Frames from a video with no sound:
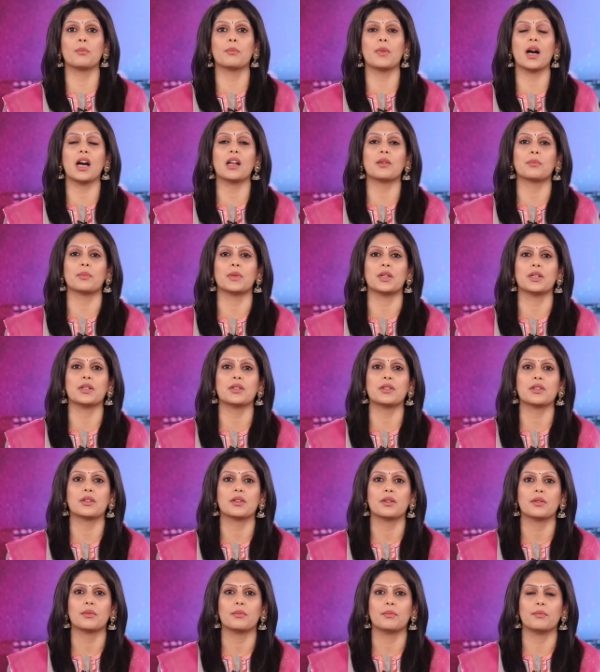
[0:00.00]

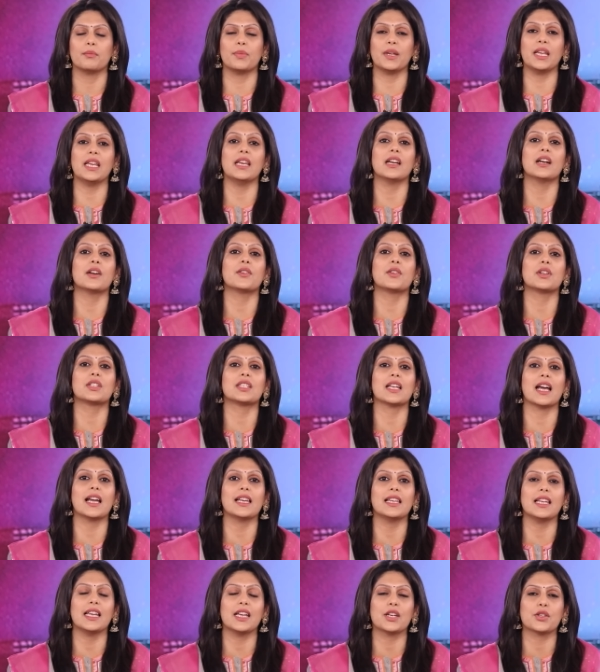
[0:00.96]
bombardment be a
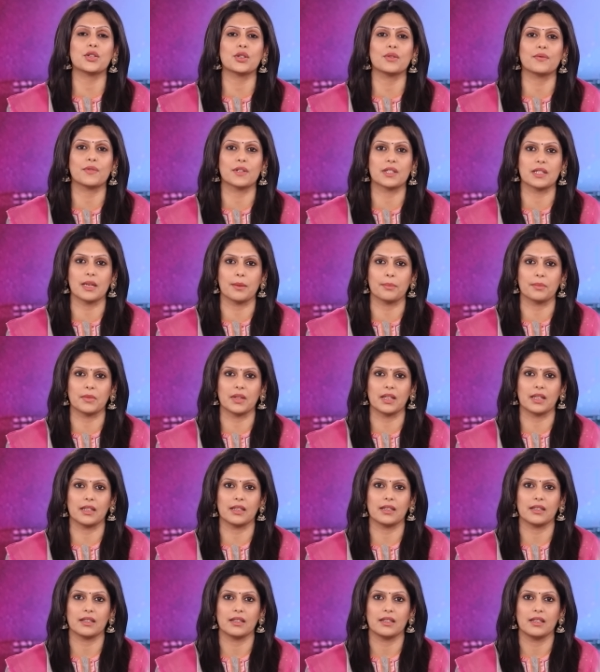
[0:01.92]
retaliation for
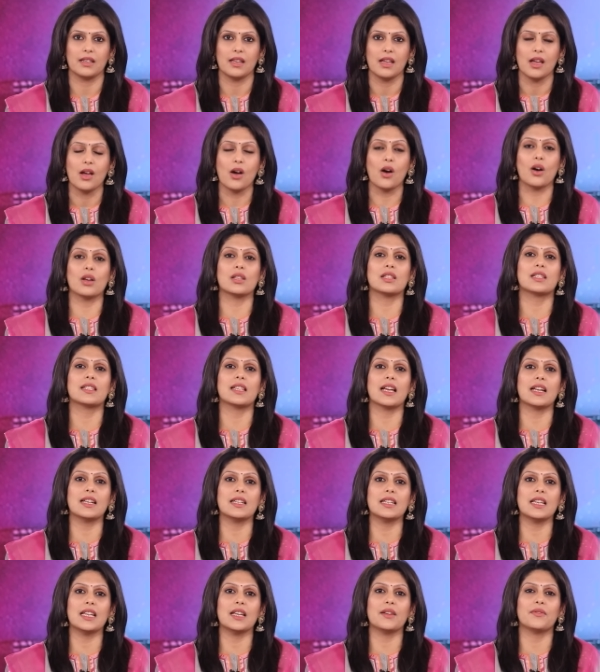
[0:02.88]
something? On
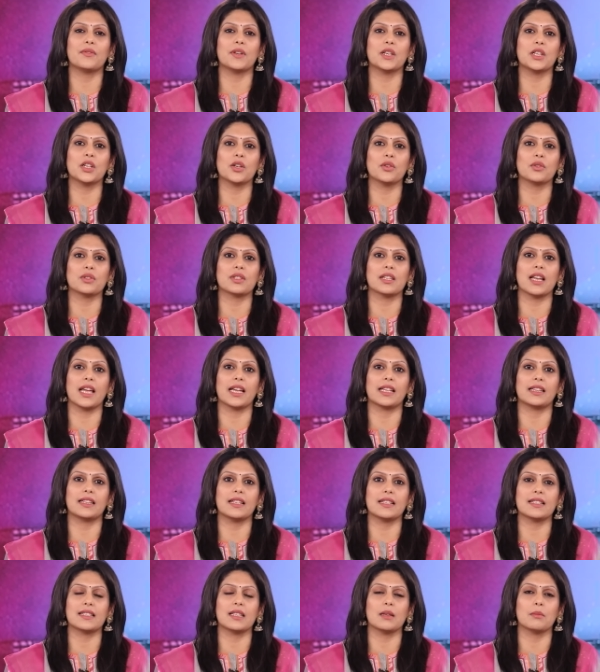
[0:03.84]
Sunday, videos
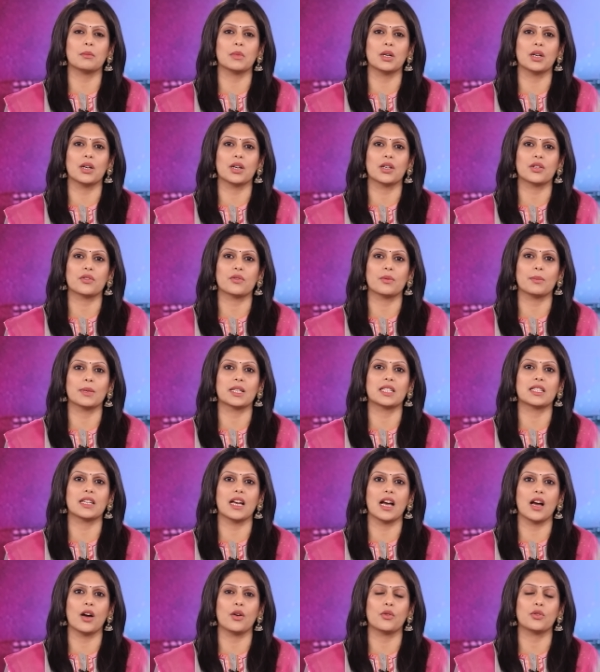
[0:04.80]
like this emerged from a
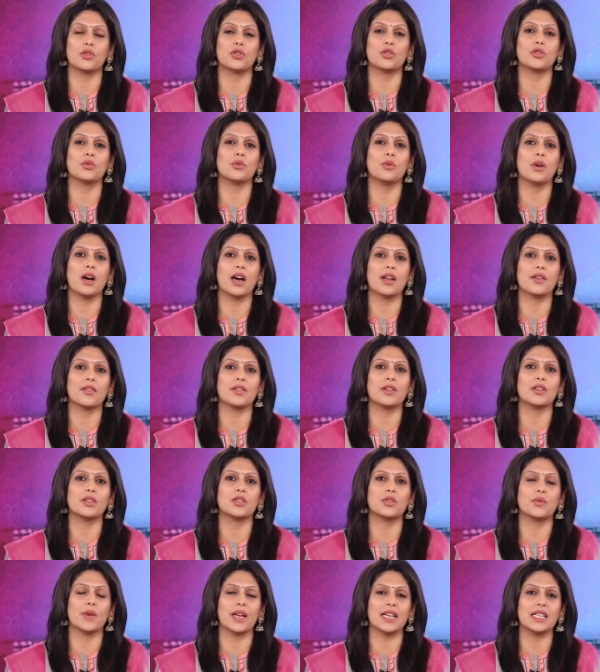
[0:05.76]
town two
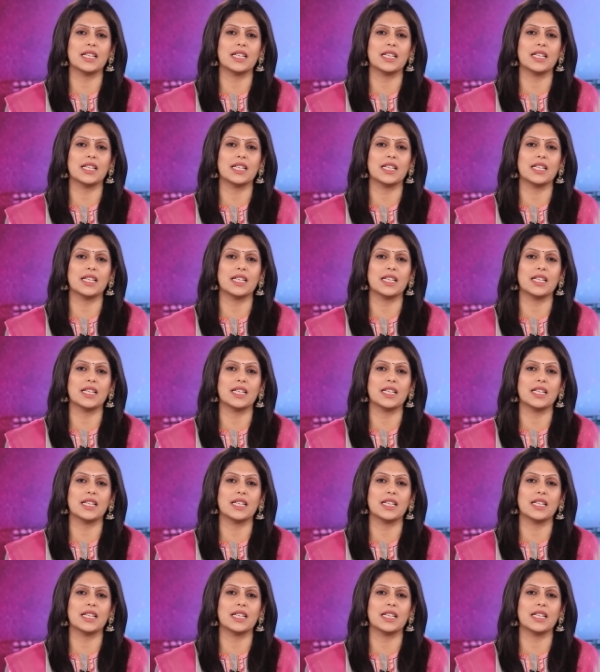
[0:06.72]
hundred